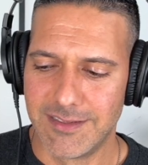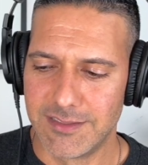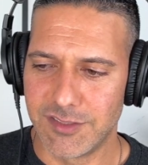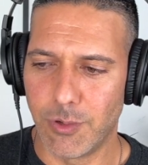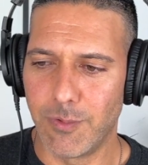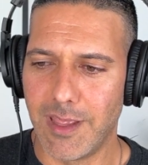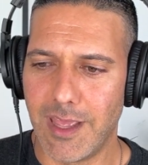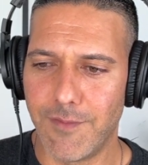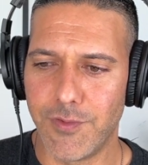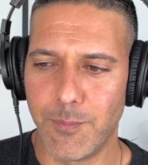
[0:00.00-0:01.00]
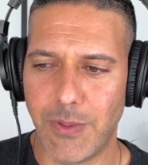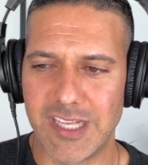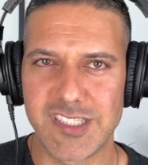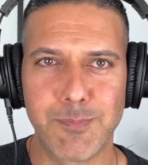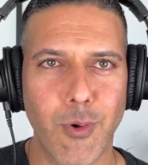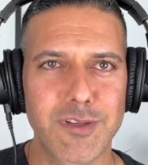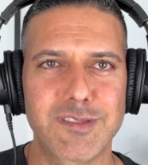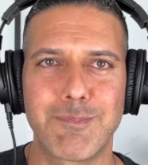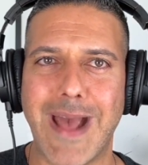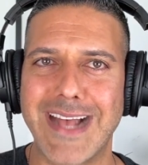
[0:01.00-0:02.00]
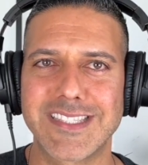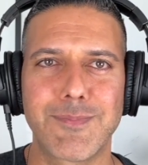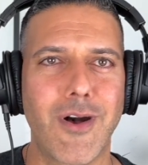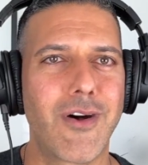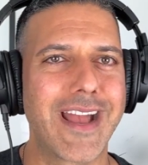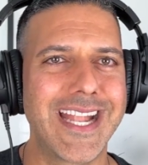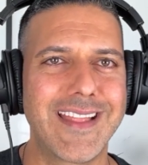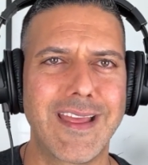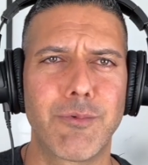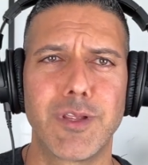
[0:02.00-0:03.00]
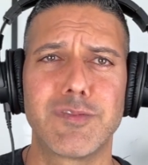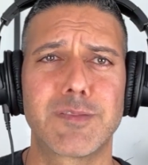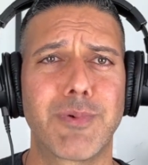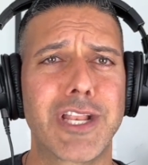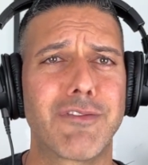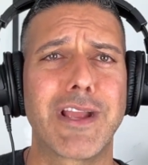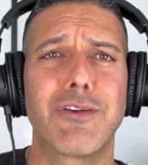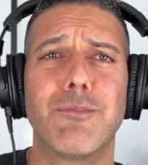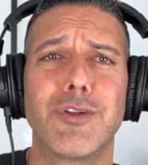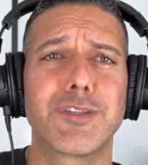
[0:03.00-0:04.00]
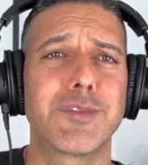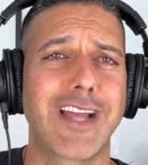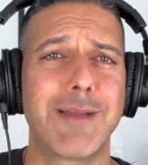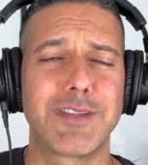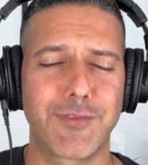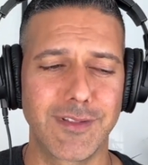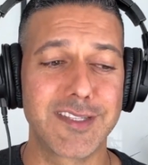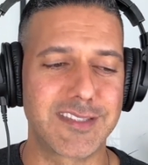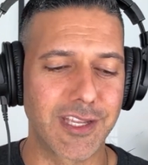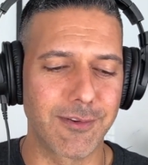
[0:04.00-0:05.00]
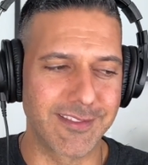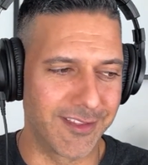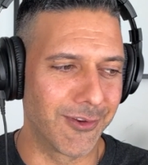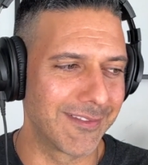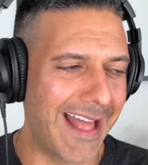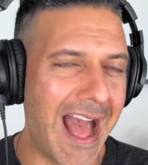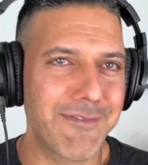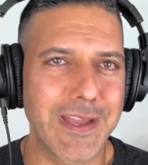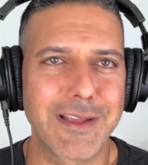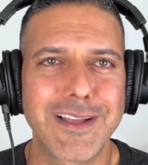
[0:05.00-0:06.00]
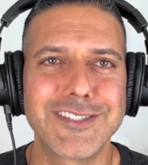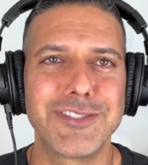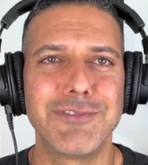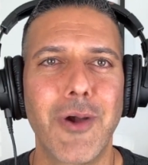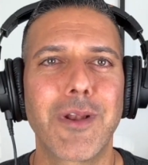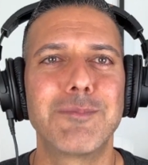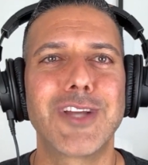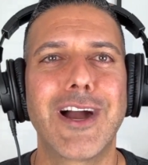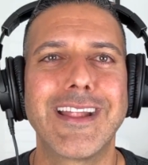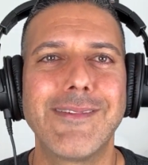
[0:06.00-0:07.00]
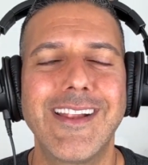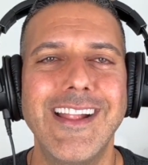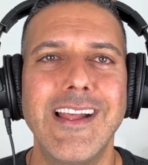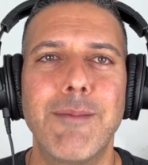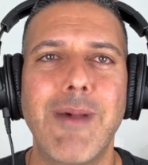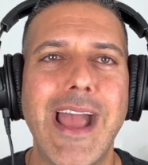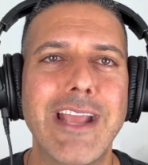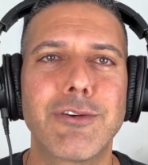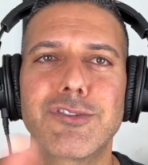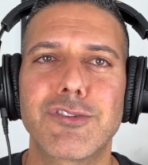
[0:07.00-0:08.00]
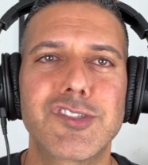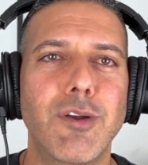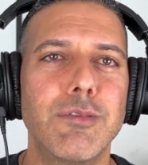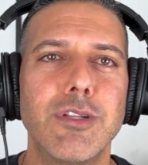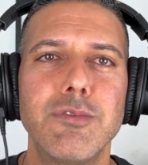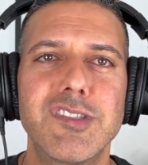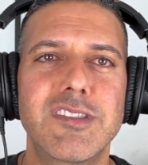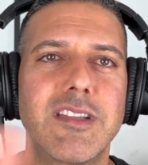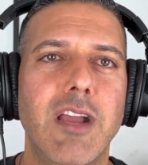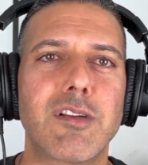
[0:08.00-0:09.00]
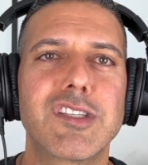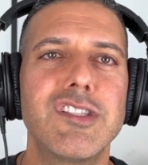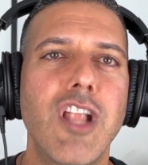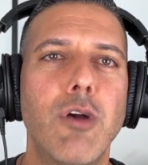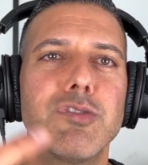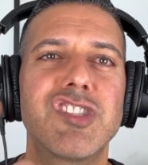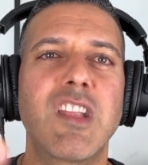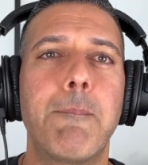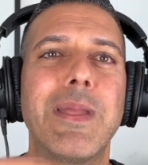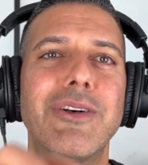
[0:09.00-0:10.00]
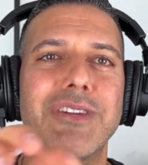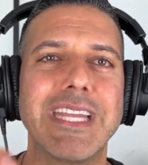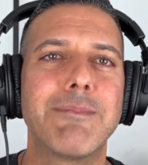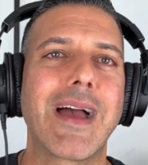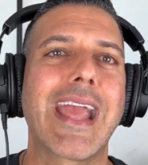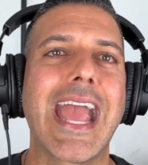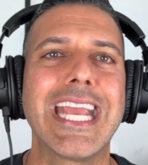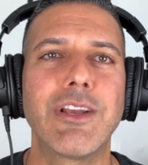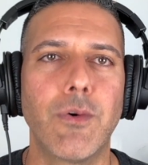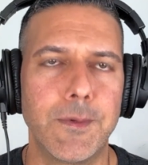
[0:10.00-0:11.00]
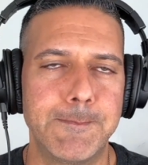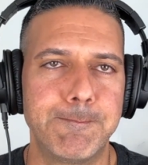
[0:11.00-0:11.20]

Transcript: So if you play sports, basketball, anything where you sprain your ankle multiple times, if you're listening, you're laughing because you know what I'm talking about. My ankles are so loose, there is no stability in my ankle.